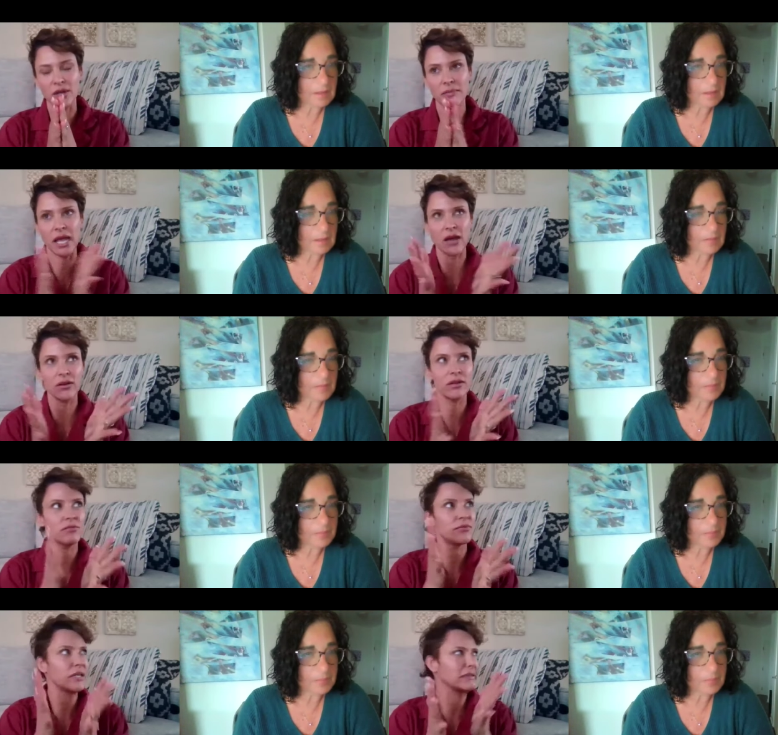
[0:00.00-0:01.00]
Speaker 1: coming out,
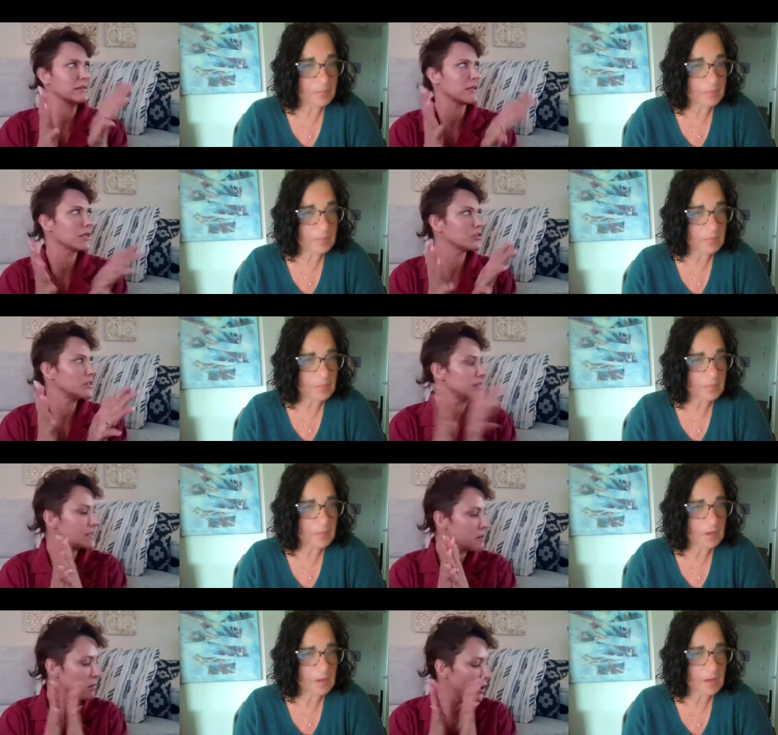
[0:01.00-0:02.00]
in, oh gosh,
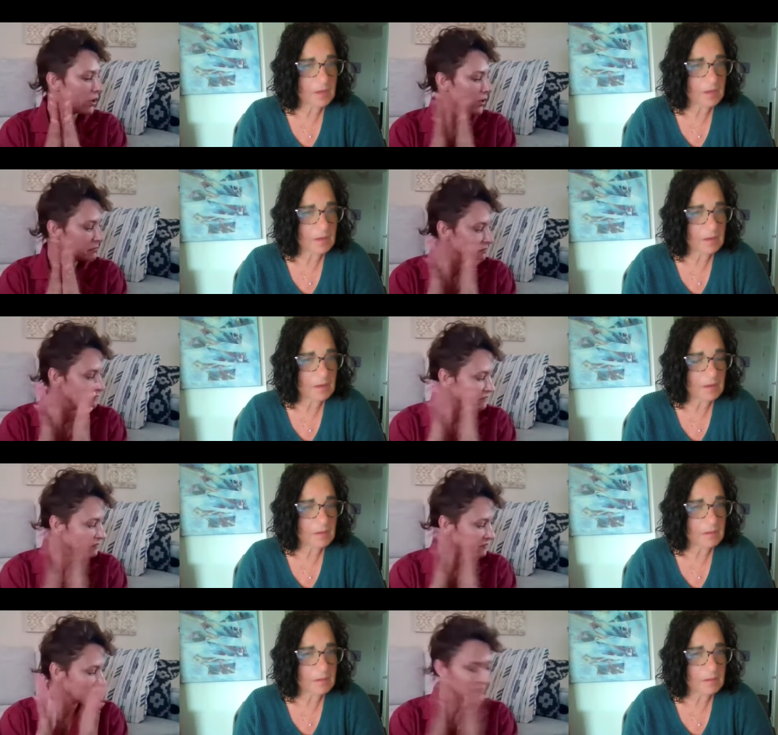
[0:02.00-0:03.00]
December.
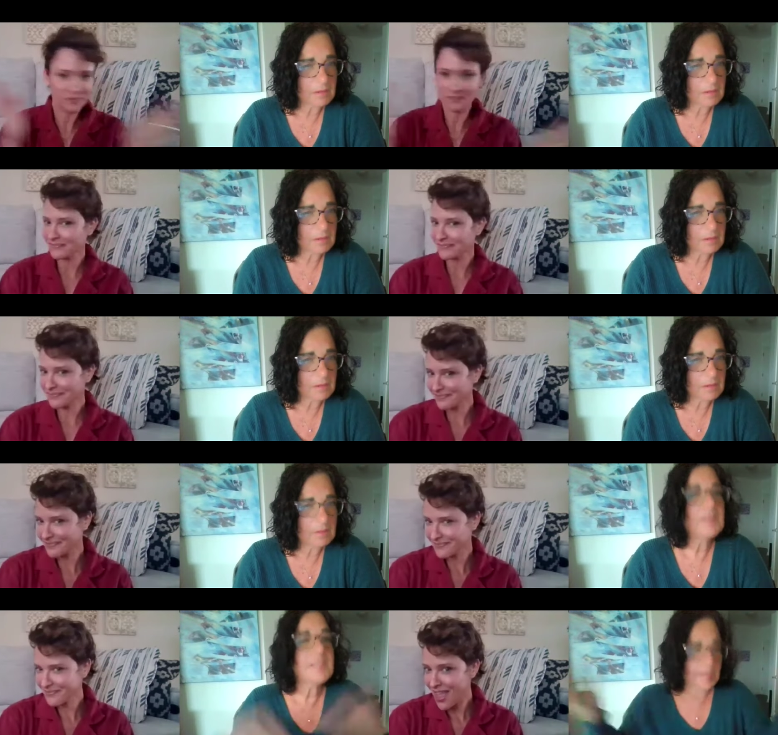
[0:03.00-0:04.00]

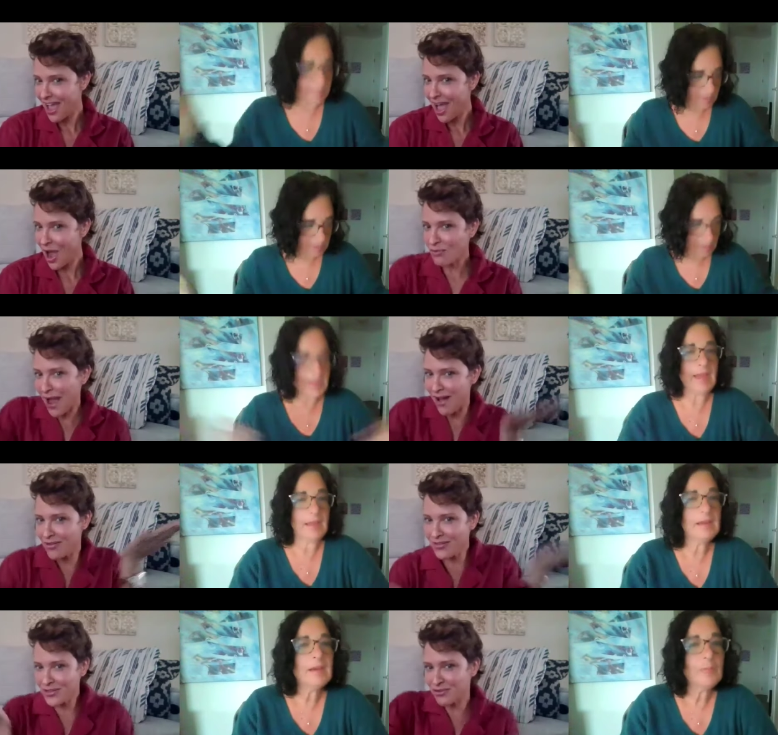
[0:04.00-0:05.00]
December. Around.
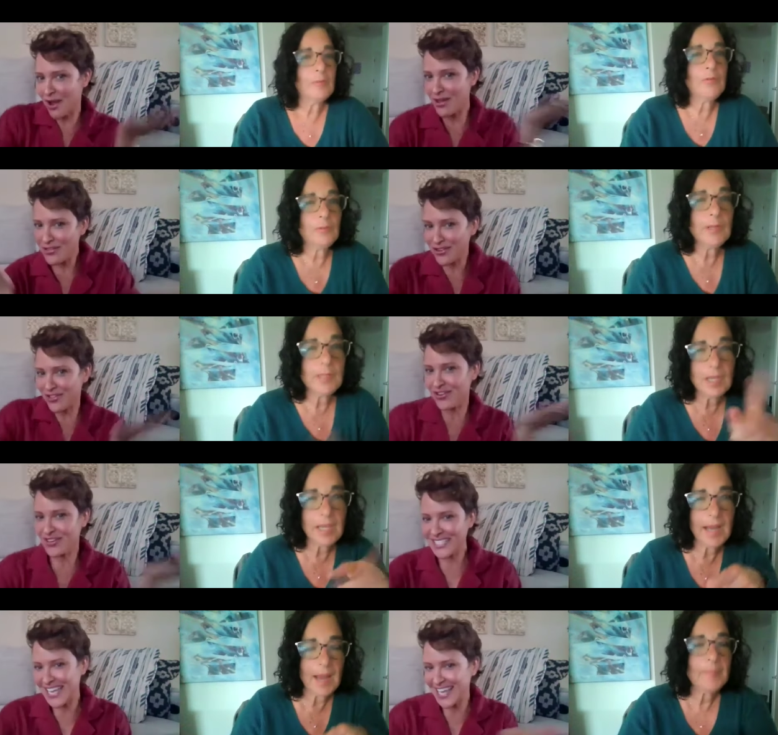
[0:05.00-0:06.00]
Okay.
Speaker 2: We'll, we'll
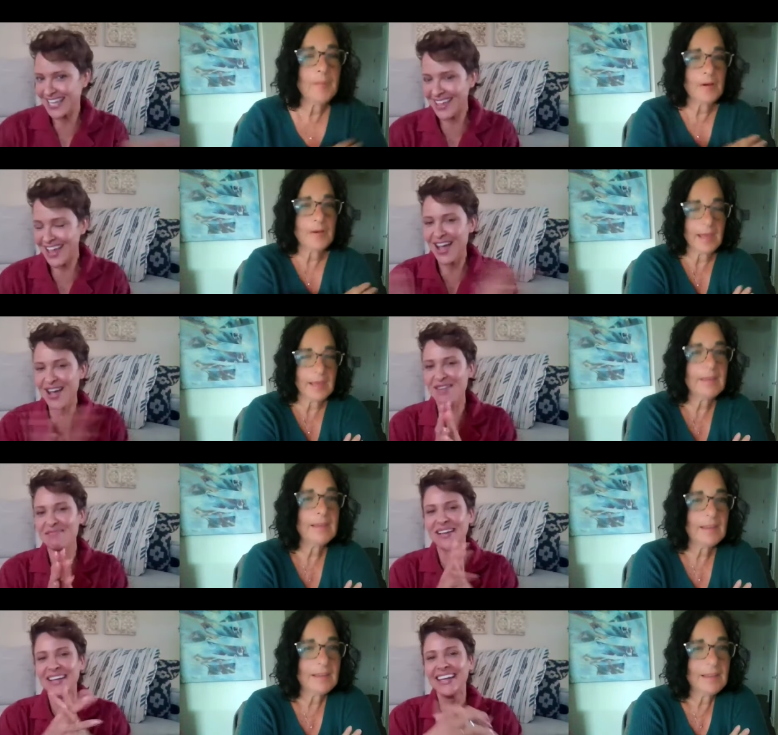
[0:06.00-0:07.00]
look it up. Okay.
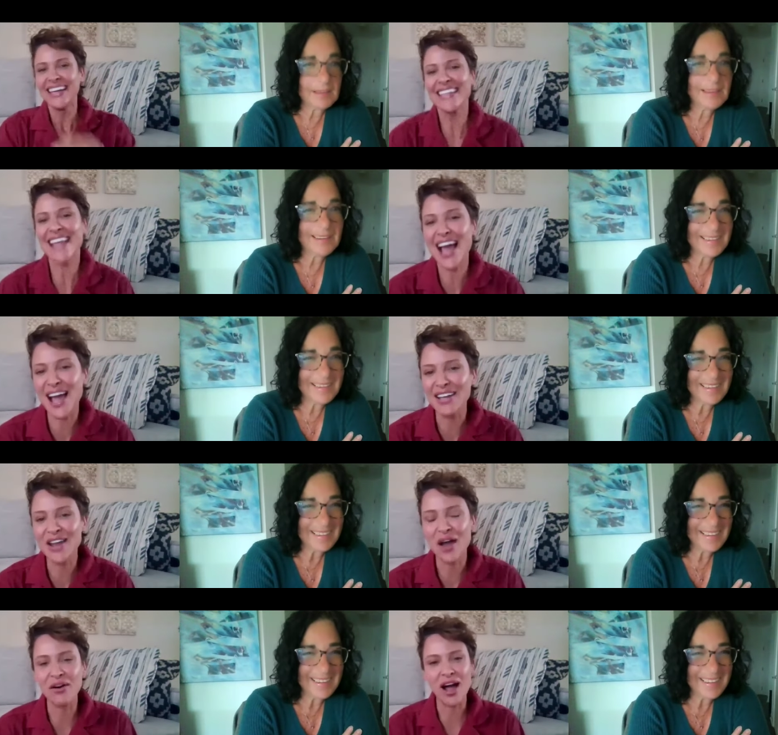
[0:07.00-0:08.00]
Um,
Speaker 1: Yeah,
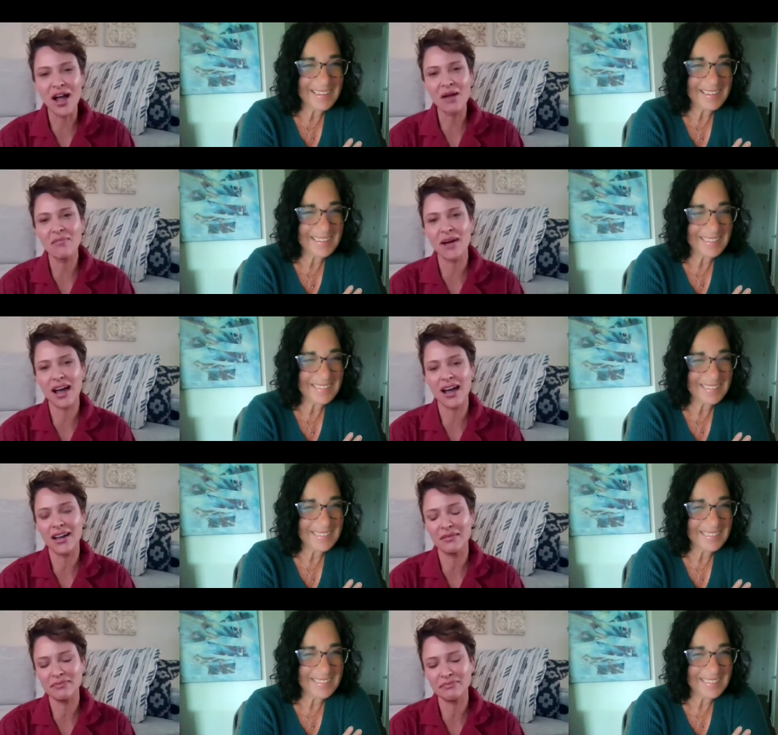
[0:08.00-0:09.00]
no. Um,
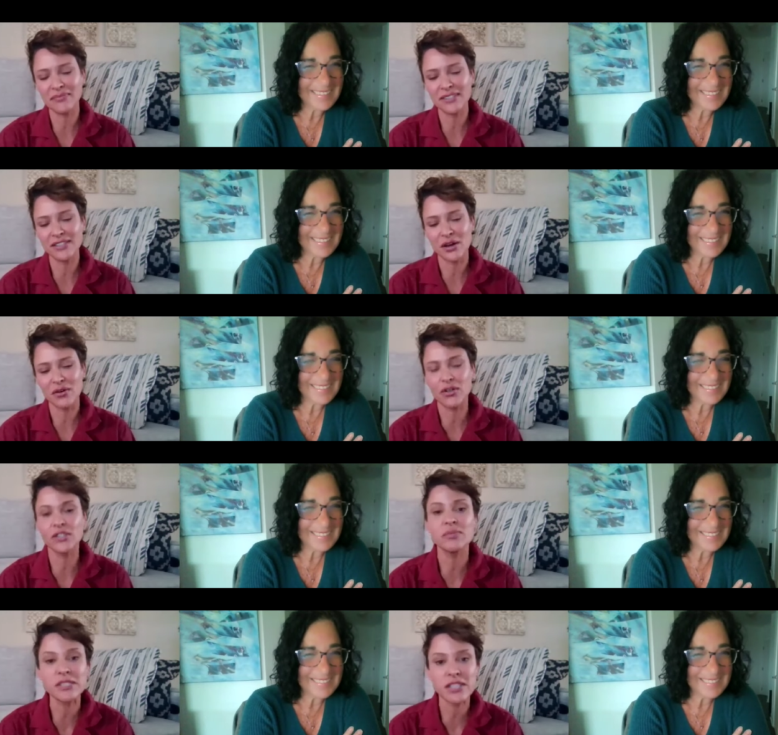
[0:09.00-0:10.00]
um, so
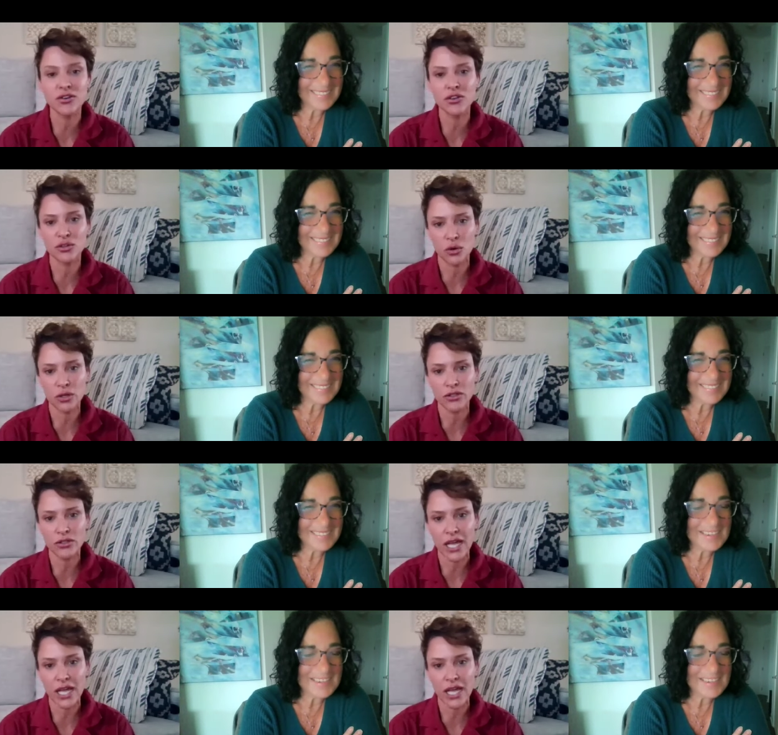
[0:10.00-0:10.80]
Christmas Under the Northern